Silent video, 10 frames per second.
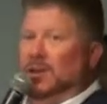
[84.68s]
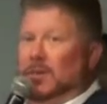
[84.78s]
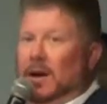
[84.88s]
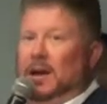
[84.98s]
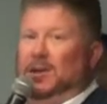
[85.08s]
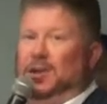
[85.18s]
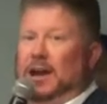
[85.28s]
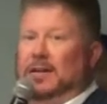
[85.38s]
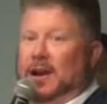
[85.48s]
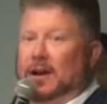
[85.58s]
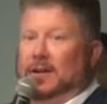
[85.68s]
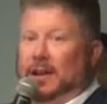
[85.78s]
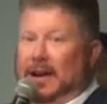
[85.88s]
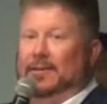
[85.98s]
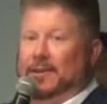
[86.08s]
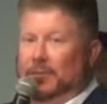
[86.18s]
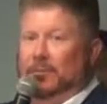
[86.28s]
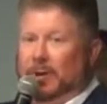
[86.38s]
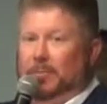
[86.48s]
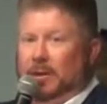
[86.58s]
somebody shout, God allowed it on
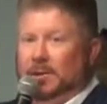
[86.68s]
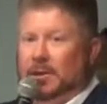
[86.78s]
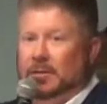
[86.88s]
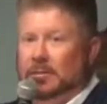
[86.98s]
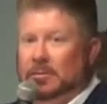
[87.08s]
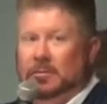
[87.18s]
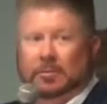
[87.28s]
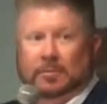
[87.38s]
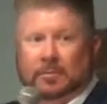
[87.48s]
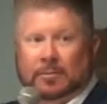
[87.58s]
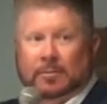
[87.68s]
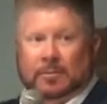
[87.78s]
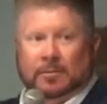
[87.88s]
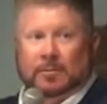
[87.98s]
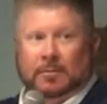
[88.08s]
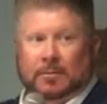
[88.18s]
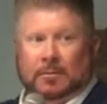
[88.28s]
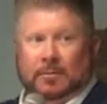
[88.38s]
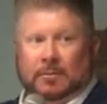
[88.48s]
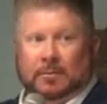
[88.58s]
purpose.
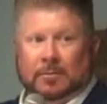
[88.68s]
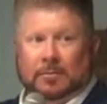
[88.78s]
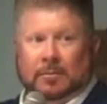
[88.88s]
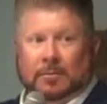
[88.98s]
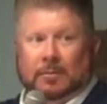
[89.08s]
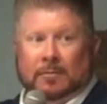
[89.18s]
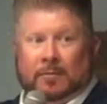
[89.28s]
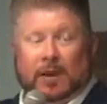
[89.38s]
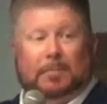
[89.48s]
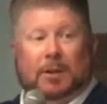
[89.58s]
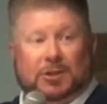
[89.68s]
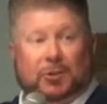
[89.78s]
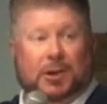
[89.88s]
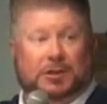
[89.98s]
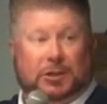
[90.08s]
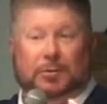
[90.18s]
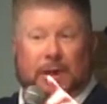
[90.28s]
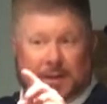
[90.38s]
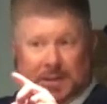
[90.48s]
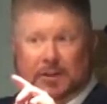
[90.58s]
Yes. Philippians 3:2.
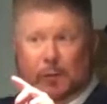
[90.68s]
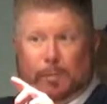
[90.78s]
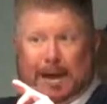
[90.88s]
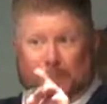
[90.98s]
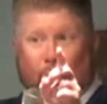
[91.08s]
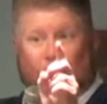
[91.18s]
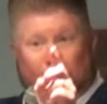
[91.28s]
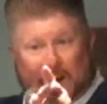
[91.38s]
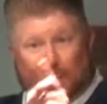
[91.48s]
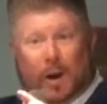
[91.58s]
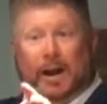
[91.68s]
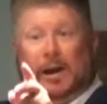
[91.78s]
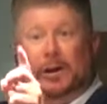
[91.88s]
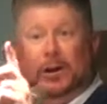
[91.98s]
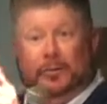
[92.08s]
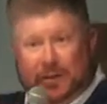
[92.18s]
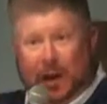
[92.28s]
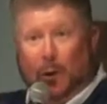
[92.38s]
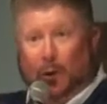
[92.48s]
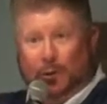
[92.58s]
Now it's in your Bible. Beware of
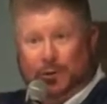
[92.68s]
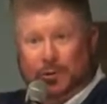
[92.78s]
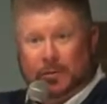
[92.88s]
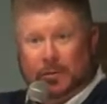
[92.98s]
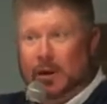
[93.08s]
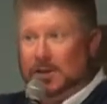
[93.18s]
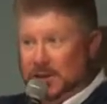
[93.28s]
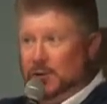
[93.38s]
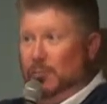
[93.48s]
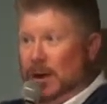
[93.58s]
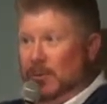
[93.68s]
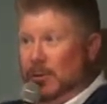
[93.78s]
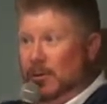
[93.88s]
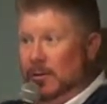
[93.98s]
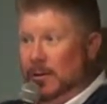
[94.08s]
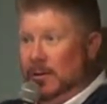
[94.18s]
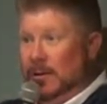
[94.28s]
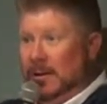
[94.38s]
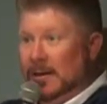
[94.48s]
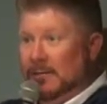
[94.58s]
dogs. That's in your Bible.
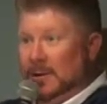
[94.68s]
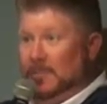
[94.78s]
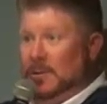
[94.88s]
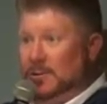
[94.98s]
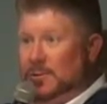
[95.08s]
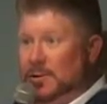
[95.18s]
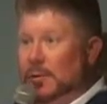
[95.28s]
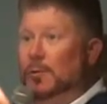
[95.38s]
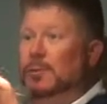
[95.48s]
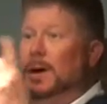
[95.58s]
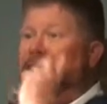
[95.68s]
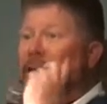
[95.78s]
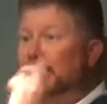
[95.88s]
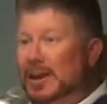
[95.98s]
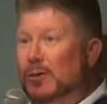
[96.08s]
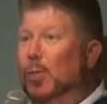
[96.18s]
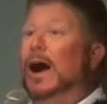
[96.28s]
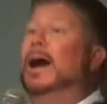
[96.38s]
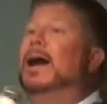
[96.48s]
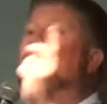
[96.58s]
Philippians 3:2. Somebody say,
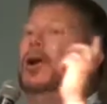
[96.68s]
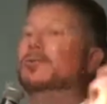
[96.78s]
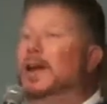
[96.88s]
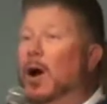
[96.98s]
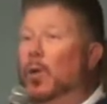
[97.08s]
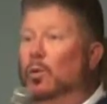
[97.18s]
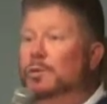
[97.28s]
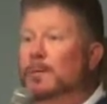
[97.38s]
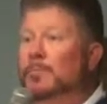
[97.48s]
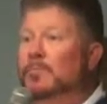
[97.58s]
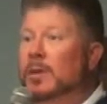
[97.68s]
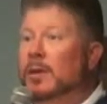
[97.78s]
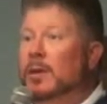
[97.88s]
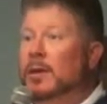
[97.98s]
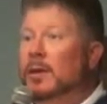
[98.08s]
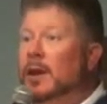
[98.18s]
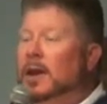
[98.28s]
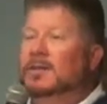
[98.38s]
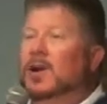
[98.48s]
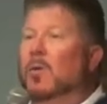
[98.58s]
beware of dogs. Beware of dogs.
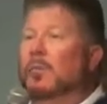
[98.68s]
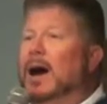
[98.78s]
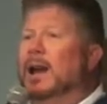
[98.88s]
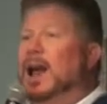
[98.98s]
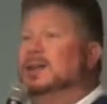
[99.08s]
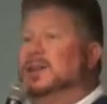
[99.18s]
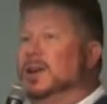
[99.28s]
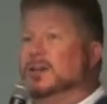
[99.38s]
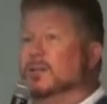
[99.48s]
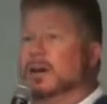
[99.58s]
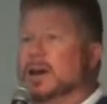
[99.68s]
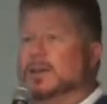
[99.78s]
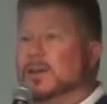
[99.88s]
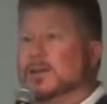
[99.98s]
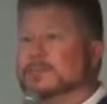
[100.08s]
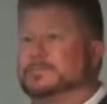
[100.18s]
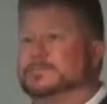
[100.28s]
He ain't talking about Lassie in your backyard.